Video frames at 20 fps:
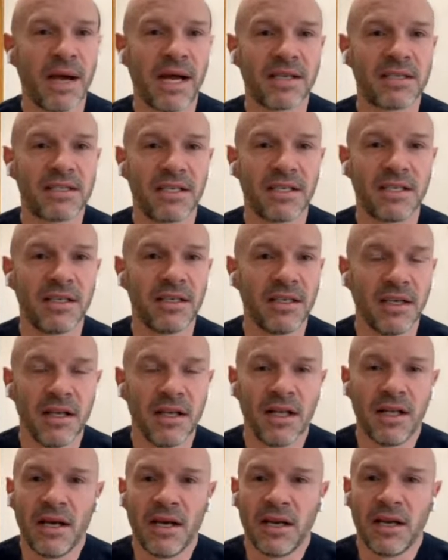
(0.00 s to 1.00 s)
Batty.
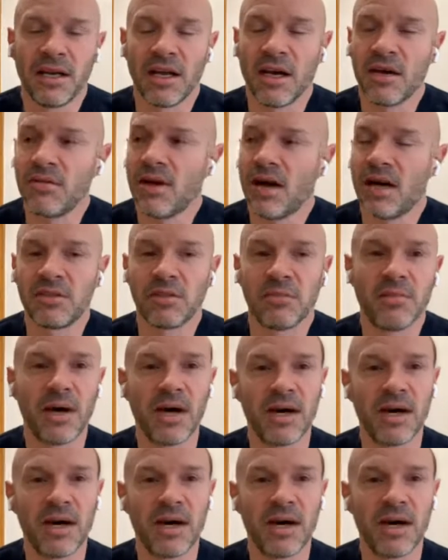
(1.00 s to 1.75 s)
Nigel